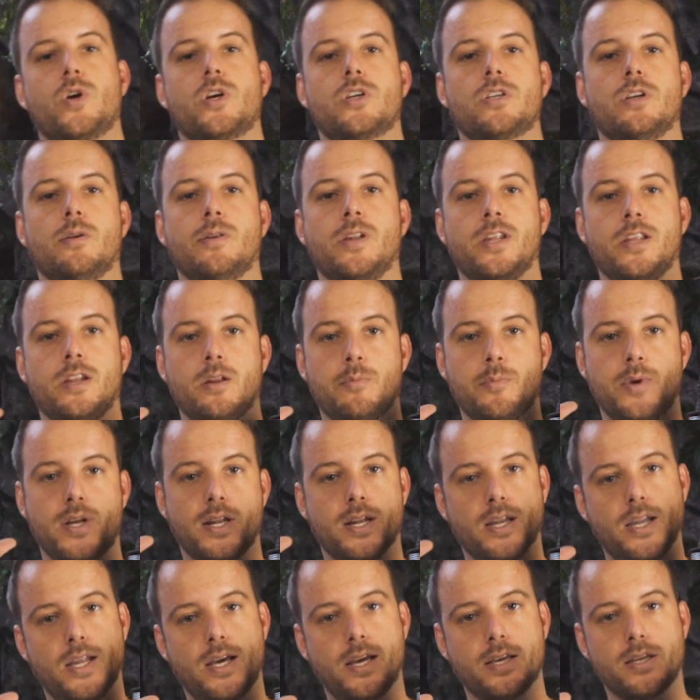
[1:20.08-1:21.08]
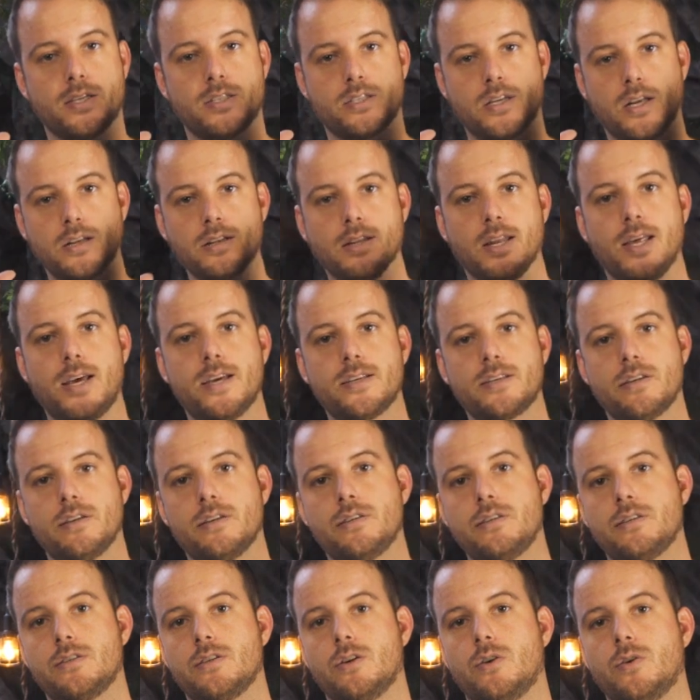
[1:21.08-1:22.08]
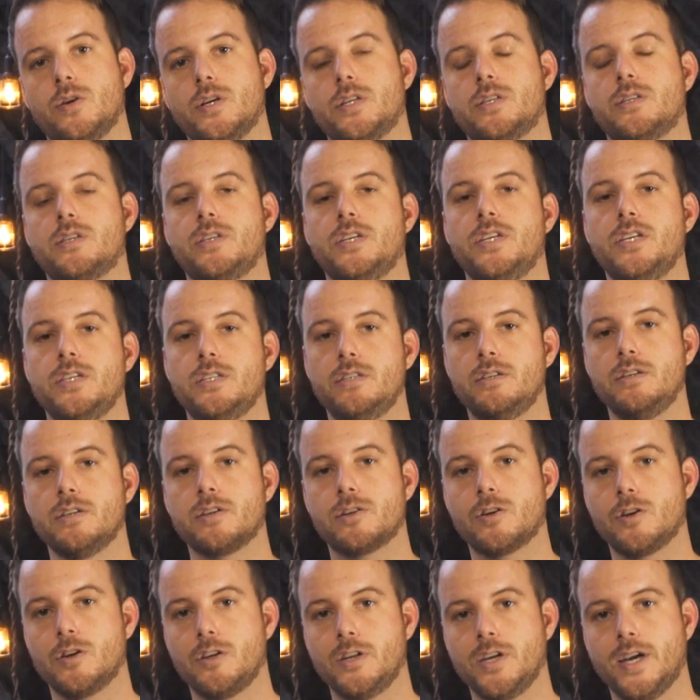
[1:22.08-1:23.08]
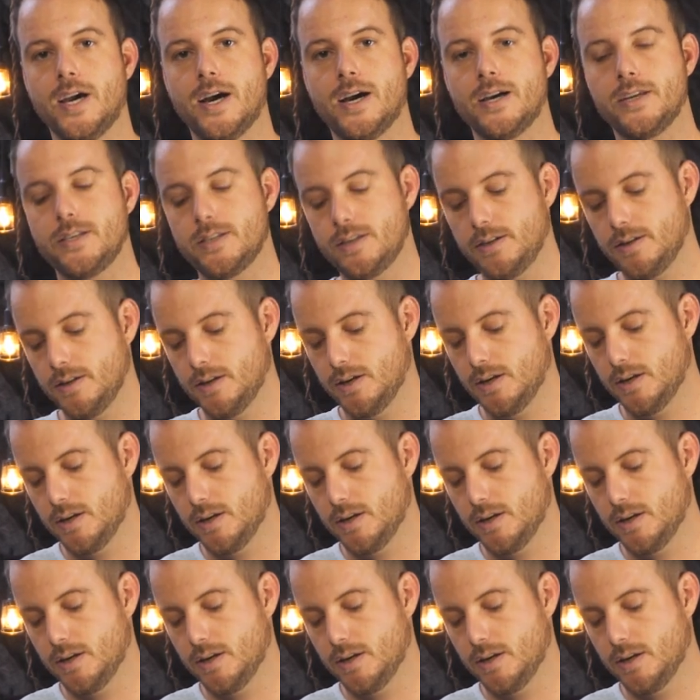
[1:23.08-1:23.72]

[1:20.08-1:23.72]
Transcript: works a little bit like sunglasses, so it's easier on the eyes.